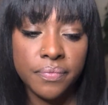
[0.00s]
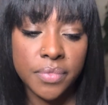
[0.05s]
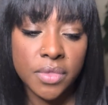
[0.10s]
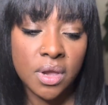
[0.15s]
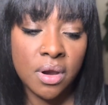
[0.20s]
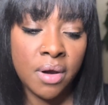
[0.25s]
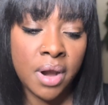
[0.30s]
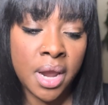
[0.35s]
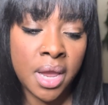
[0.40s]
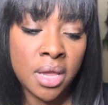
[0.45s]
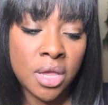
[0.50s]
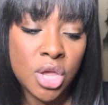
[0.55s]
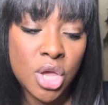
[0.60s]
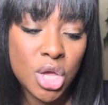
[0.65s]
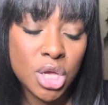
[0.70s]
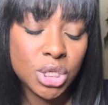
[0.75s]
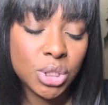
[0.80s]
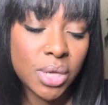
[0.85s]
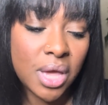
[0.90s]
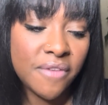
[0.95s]
all right?
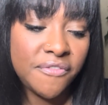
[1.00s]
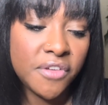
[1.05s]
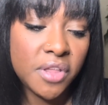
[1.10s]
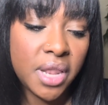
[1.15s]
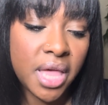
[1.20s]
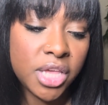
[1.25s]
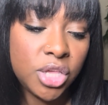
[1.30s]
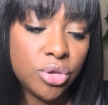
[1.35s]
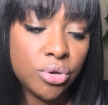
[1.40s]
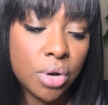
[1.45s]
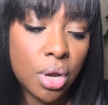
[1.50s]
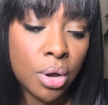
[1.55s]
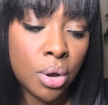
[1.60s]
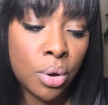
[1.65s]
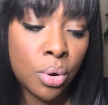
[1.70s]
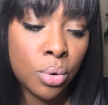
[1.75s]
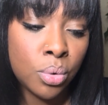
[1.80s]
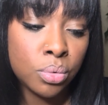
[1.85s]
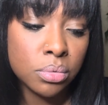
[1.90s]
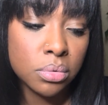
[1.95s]
So I feel like, you
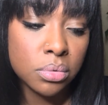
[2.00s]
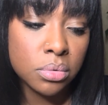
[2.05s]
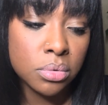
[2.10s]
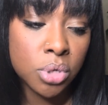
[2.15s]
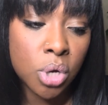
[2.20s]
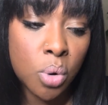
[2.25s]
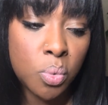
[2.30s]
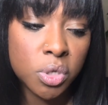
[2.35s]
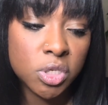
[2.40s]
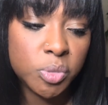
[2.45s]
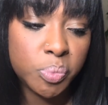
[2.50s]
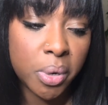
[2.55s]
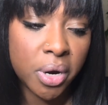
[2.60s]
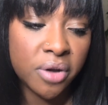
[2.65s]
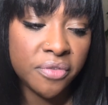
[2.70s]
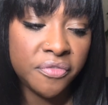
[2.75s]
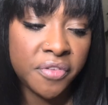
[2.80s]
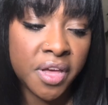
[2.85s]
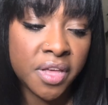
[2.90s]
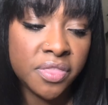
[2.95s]
know, no one's
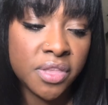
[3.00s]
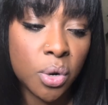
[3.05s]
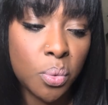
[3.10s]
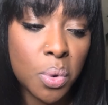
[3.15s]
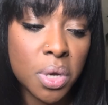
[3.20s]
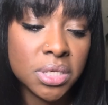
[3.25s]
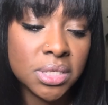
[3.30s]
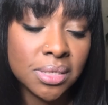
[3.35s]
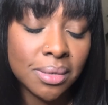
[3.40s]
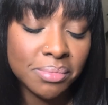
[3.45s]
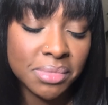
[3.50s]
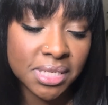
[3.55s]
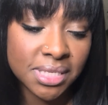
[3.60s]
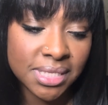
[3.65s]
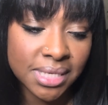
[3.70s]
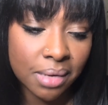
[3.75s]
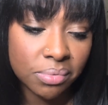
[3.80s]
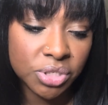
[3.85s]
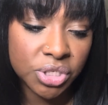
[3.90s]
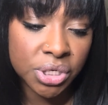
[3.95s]
perfect. There was some
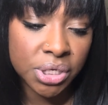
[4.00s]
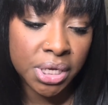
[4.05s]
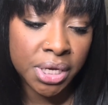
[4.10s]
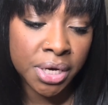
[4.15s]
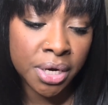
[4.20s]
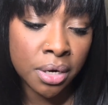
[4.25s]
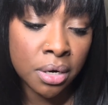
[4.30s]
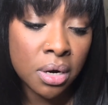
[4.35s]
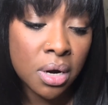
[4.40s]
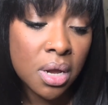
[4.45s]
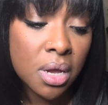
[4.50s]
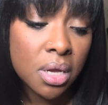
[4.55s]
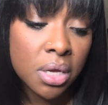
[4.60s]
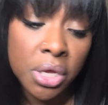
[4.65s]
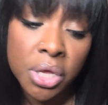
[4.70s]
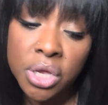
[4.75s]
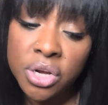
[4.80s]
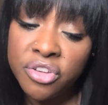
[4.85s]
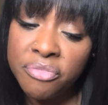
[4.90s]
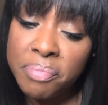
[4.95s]
deception here.
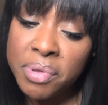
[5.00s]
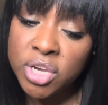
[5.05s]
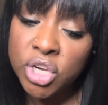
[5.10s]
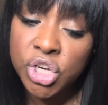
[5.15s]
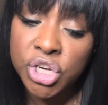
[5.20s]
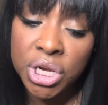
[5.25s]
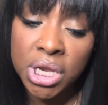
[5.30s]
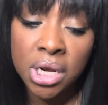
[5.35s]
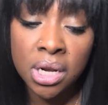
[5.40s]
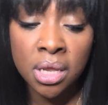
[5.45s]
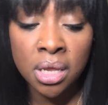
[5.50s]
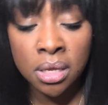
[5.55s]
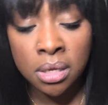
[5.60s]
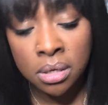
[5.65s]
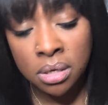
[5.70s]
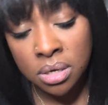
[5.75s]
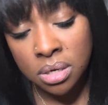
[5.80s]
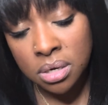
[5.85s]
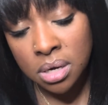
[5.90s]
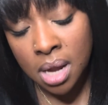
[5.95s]
Could have been
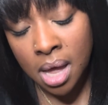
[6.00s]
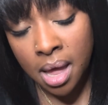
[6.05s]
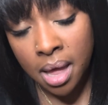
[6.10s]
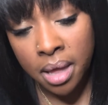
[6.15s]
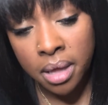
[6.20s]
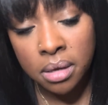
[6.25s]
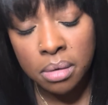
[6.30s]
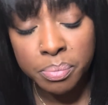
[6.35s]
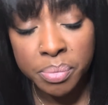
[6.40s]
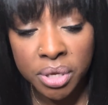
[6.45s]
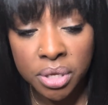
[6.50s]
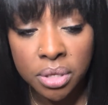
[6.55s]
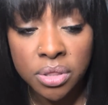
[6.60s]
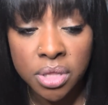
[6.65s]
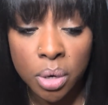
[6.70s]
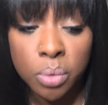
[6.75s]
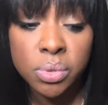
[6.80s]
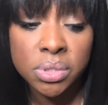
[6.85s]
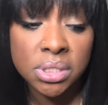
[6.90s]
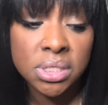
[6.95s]
cheating, could not, but
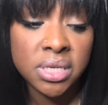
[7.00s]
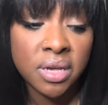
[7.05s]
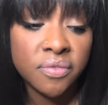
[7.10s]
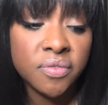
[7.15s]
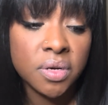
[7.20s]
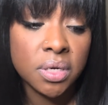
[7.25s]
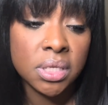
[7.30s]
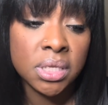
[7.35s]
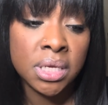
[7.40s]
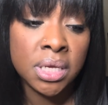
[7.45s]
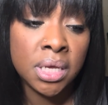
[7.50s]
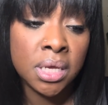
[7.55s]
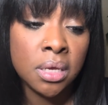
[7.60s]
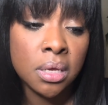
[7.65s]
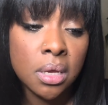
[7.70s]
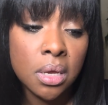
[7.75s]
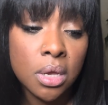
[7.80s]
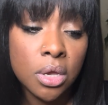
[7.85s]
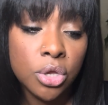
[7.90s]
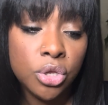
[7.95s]
there was definitely,
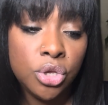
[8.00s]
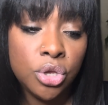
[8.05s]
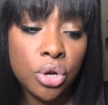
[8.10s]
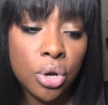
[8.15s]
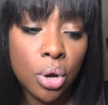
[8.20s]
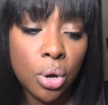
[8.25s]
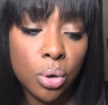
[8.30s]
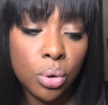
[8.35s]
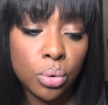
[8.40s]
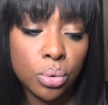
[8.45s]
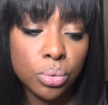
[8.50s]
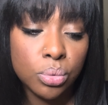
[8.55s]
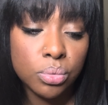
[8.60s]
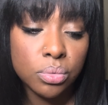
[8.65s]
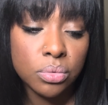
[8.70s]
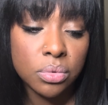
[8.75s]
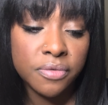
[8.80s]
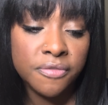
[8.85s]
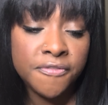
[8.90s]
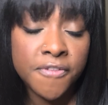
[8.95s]
you know,
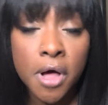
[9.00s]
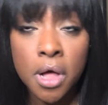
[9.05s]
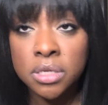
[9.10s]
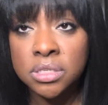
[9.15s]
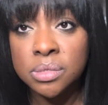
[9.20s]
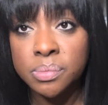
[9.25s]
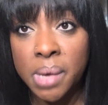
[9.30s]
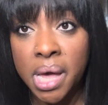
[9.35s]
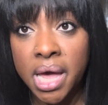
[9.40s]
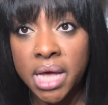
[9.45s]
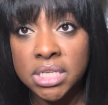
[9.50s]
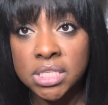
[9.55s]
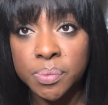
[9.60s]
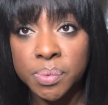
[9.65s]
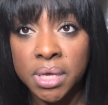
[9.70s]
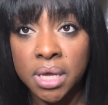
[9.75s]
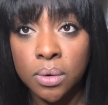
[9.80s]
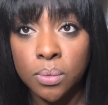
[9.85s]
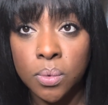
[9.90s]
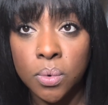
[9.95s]
false masks
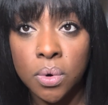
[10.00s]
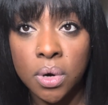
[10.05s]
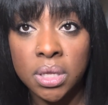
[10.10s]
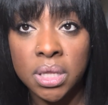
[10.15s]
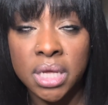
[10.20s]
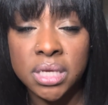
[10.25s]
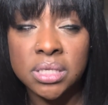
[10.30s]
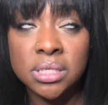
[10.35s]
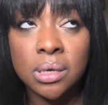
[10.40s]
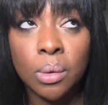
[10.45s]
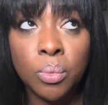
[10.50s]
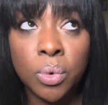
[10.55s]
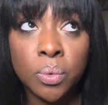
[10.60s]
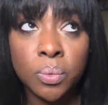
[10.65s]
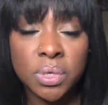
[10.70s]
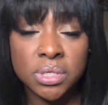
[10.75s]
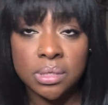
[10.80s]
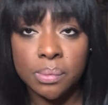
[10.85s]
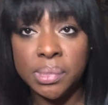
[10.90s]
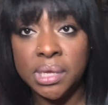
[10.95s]
being worn. Like someone
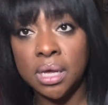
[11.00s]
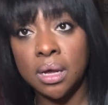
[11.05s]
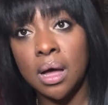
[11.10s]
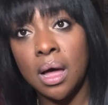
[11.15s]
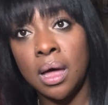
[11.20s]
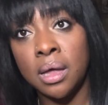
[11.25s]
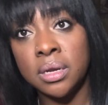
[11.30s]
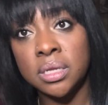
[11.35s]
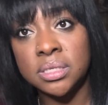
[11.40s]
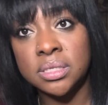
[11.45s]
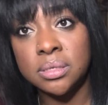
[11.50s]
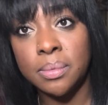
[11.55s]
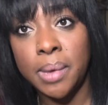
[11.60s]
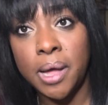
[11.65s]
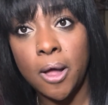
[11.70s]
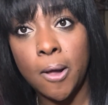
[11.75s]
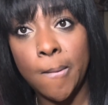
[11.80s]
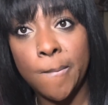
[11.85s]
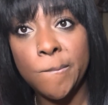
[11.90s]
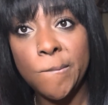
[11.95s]
wasn't being honest
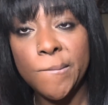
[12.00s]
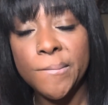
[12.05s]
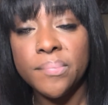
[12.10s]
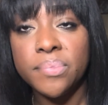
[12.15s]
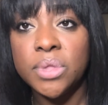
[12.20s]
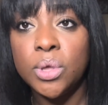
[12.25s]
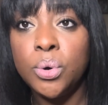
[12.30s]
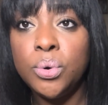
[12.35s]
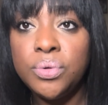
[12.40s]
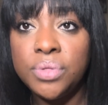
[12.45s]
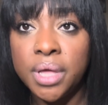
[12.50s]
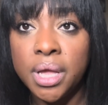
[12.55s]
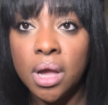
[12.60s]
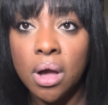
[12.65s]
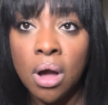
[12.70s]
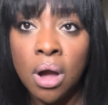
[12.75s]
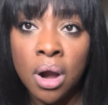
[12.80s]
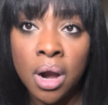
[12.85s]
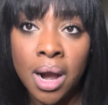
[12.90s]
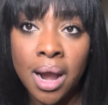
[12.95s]
about who they
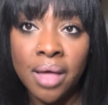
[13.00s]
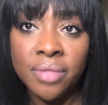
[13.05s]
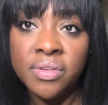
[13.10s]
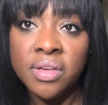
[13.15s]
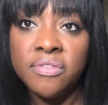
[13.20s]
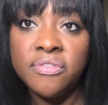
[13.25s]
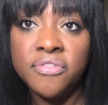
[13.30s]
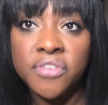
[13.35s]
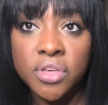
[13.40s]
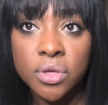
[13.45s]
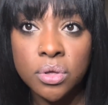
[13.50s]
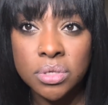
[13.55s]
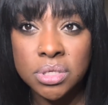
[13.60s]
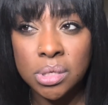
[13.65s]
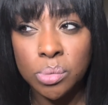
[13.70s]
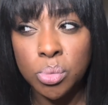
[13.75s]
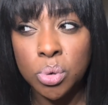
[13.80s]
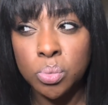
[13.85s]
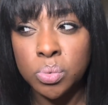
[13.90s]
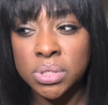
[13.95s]
are, how they feel.
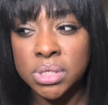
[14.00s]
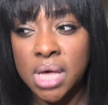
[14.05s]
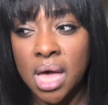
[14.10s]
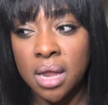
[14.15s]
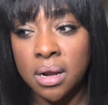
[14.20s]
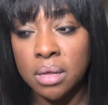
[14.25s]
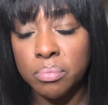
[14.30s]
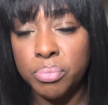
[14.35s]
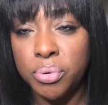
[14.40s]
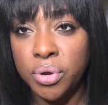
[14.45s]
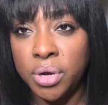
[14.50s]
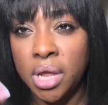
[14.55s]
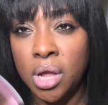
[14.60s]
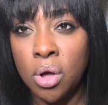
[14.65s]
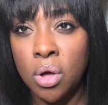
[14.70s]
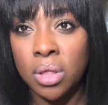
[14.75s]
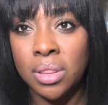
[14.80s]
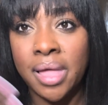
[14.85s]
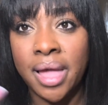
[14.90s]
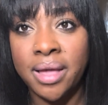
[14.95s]
Someone was kind of putting
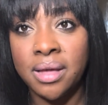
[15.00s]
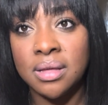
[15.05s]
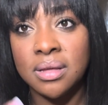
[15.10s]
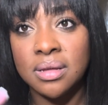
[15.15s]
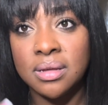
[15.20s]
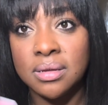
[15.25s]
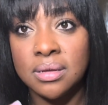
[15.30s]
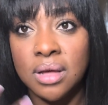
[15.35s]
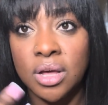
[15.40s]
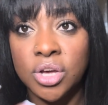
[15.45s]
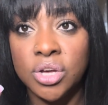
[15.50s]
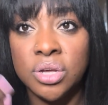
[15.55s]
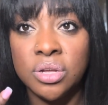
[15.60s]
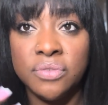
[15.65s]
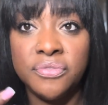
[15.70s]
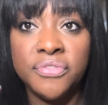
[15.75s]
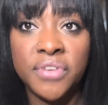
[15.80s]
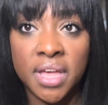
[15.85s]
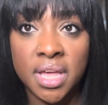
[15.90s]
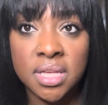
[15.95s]
on like a
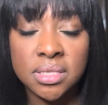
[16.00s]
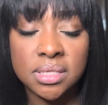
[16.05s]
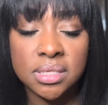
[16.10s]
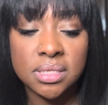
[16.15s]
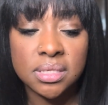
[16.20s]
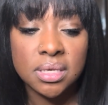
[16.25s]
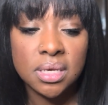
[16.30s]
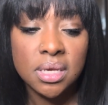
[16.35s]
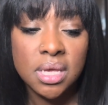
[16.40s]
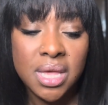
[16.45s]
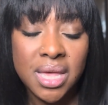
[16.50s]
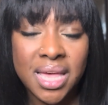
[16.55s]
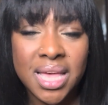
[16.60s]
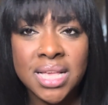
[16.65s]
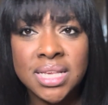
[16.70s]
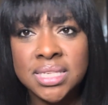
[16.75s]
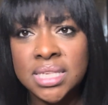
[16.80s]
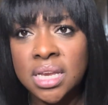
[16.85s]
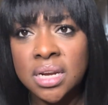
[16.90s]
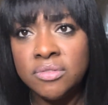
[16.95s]
good face
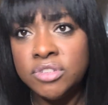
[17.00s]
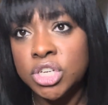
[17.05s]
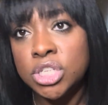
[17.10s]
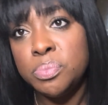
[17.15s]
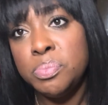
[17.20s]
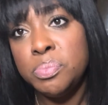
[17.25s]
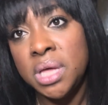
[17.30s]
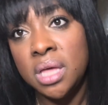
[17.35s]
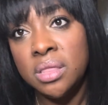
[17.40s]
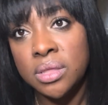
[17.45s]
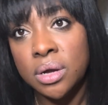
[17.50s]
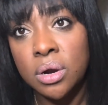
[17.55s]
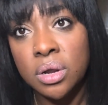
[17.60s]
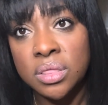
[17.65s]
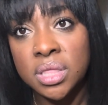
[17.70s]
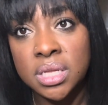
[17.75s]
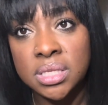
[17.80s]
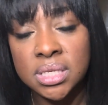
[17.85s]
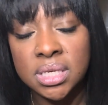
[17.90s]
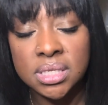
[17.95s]
instead of just being their
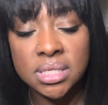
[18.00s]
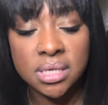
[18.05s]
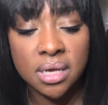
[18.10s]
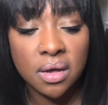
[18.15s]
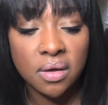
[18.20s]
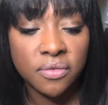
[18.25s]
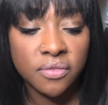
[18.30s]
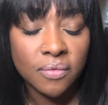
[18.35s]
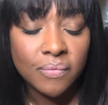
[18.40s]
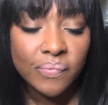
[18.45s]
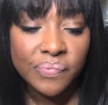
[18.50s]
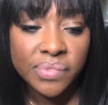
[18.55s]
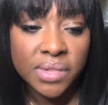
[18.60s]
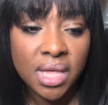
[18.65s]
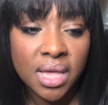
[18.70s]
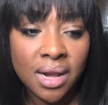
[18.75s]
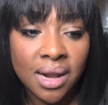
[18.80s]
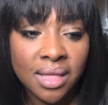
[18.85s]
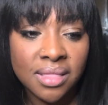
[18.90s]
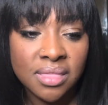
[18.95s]
authentic self.
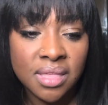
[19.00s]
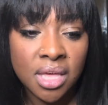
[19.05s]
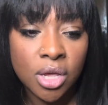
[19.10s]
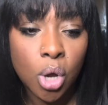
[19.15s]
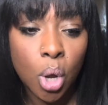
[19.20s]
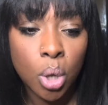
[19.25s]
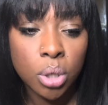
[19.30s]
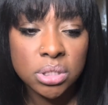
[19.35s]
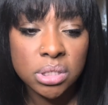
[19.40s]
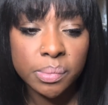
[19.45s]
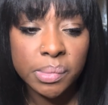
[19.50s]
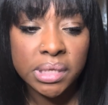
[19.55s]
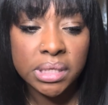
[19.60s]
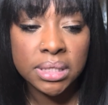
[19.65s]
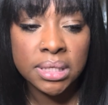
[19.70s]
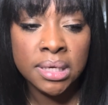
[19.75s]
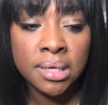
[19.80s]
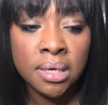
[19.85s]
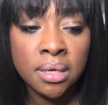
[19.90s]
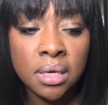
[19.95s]
And I think
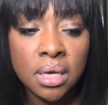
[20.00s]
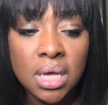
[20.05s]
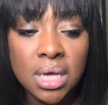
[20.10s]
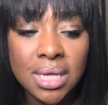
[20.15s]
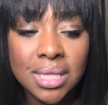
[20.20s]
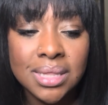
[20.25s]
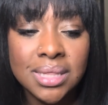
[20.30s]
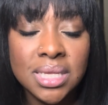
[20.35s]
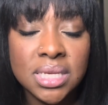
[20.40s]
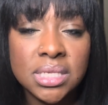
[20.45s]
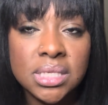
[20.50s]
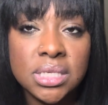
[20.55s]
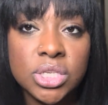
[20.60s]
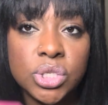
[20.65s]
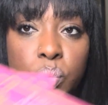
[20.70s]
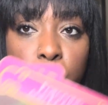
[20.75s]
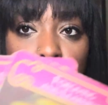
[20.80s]
ultimately this is